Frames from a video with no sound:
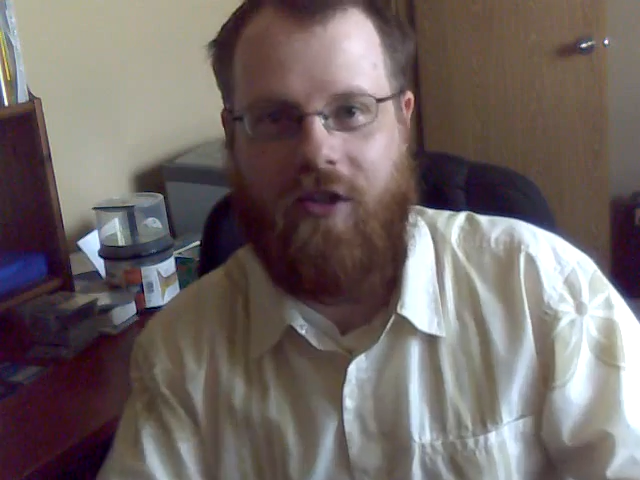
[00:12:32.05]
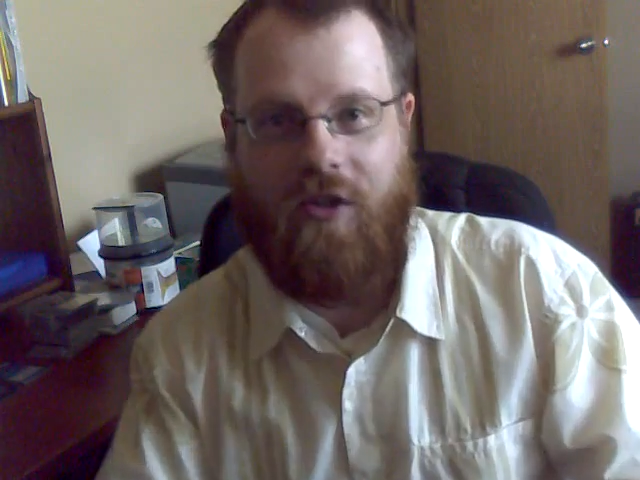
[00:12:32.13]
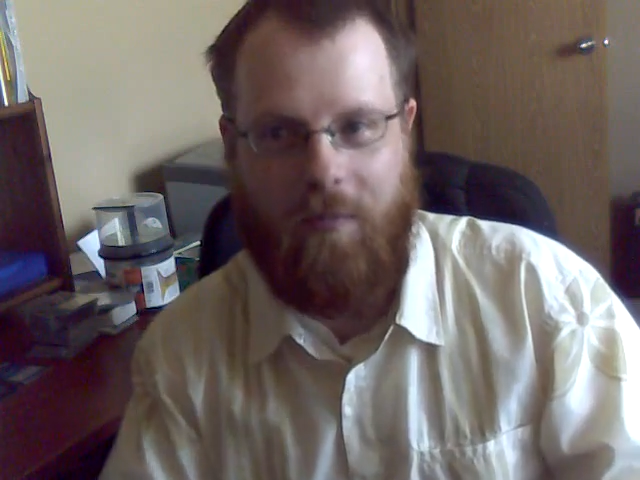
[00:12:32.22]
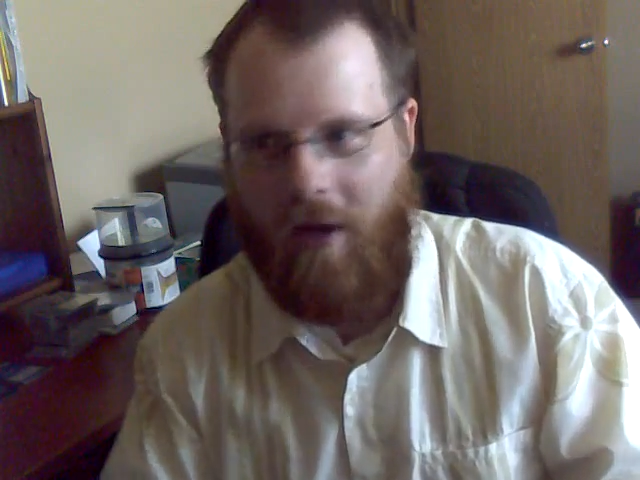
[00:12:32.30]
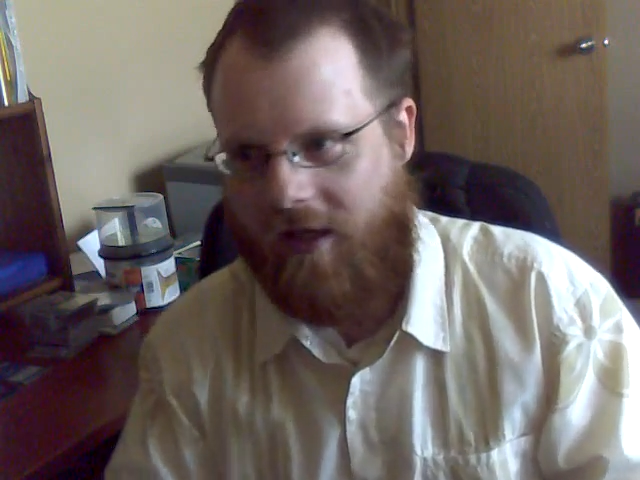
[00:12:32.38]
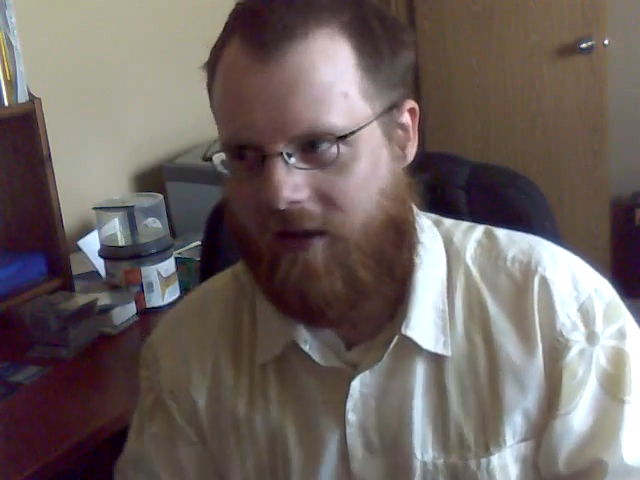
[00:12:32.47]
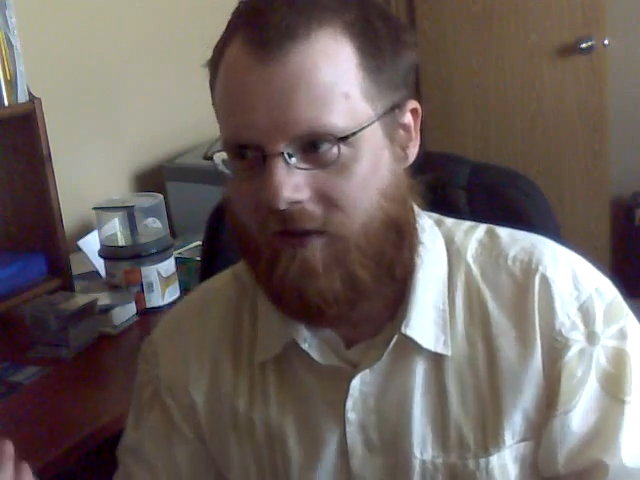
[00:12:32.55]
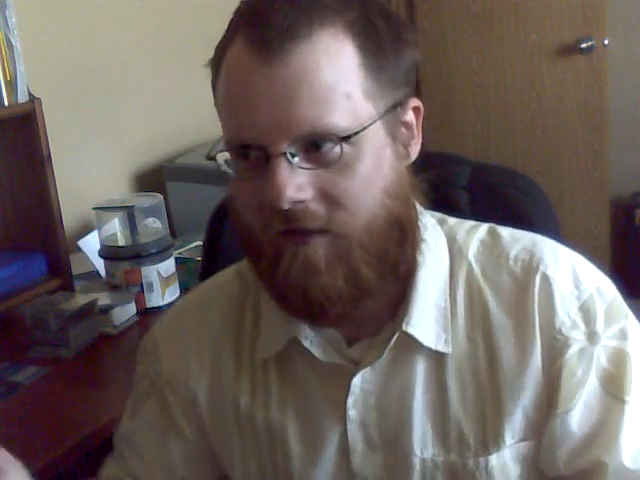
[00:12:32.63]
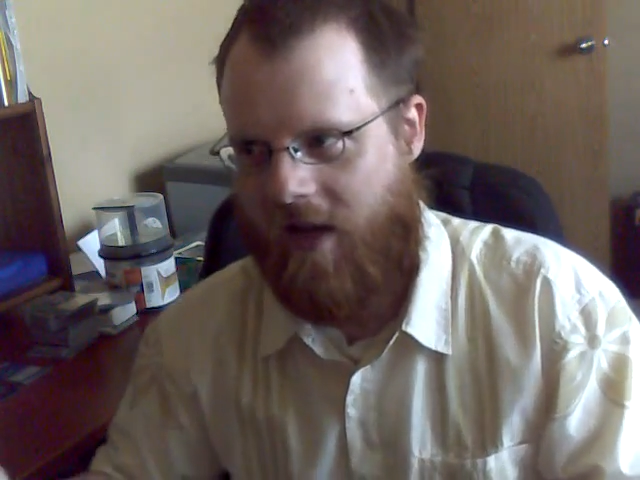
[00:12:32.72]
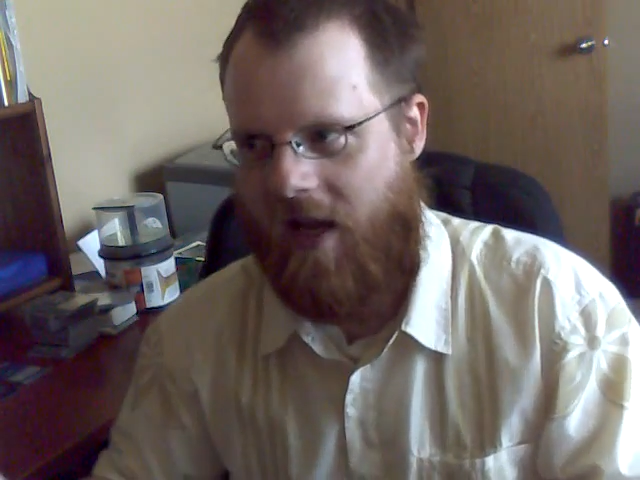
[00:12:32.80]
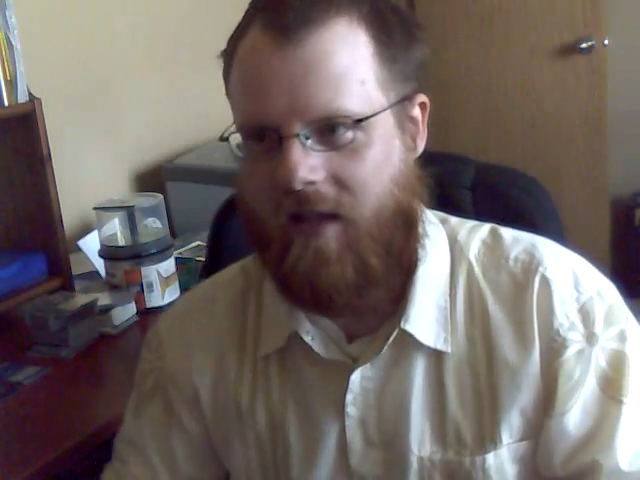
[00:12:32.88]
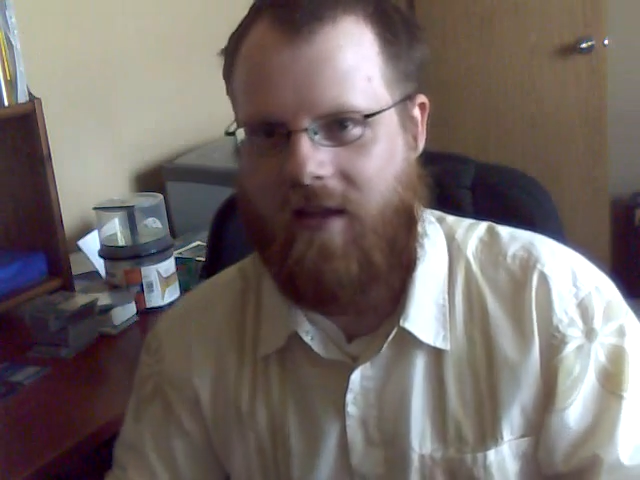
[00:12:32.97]
despite the
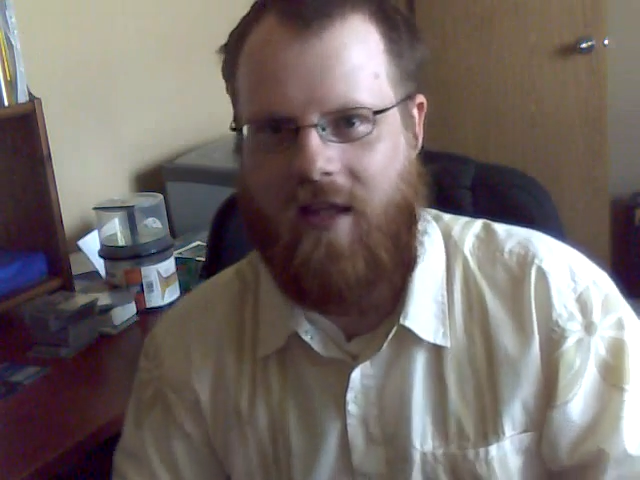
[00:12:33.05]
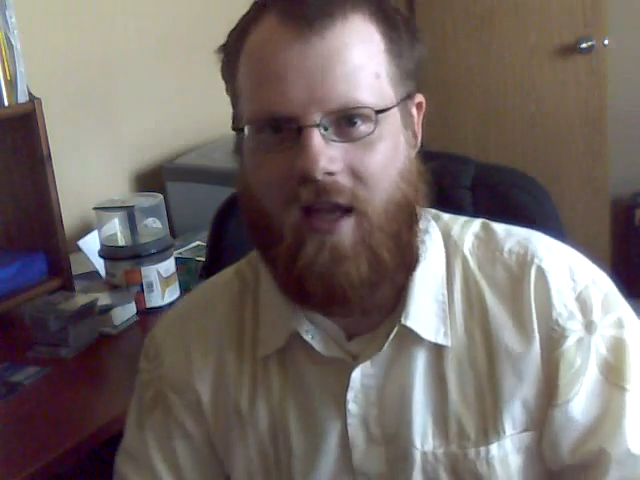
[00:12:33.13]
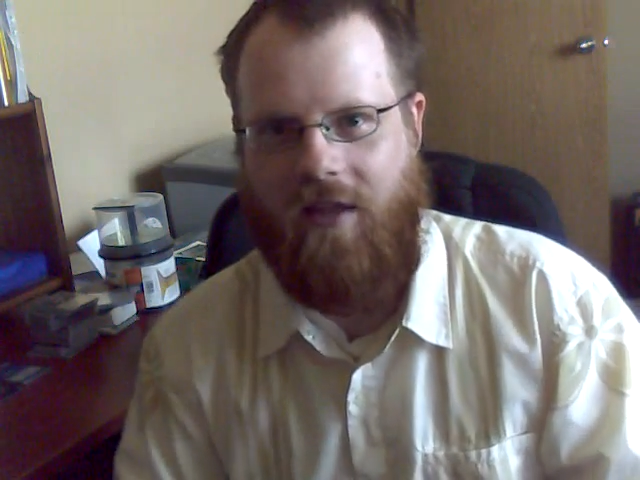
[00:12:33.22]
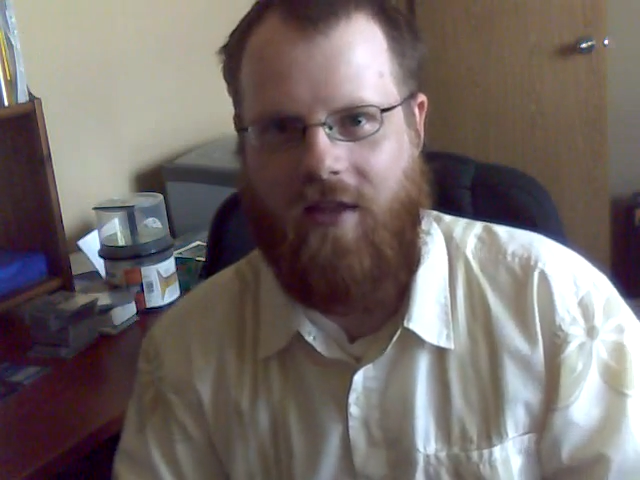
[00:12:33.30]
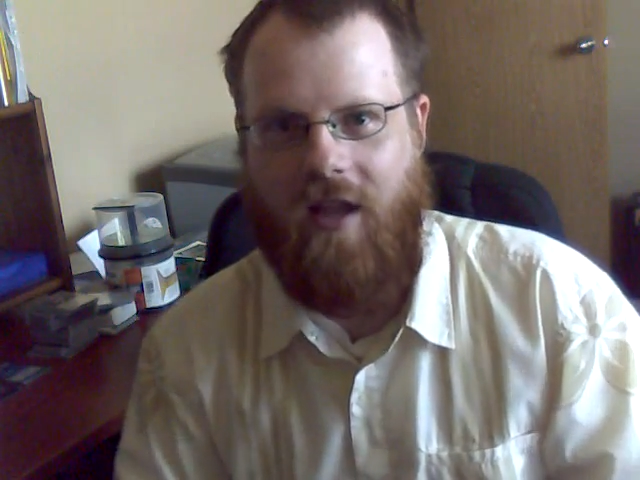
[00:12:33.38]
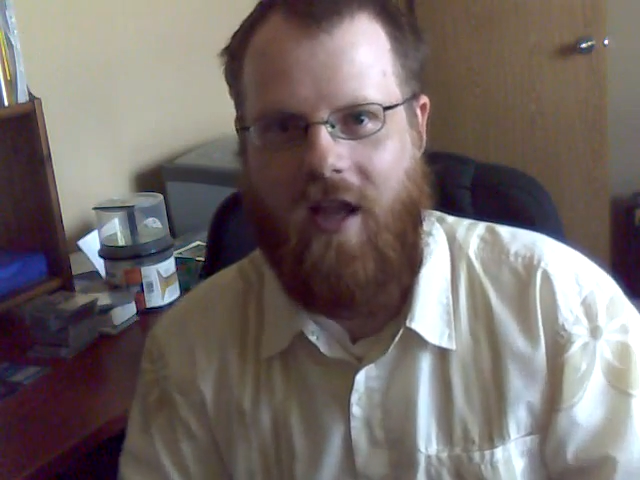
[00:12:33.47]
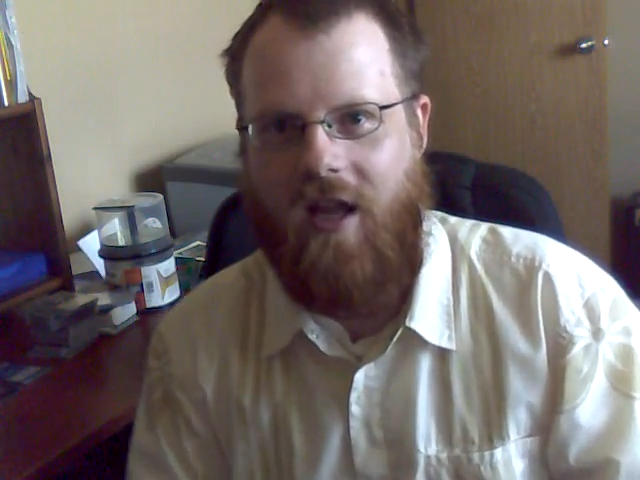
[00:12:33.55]
fact that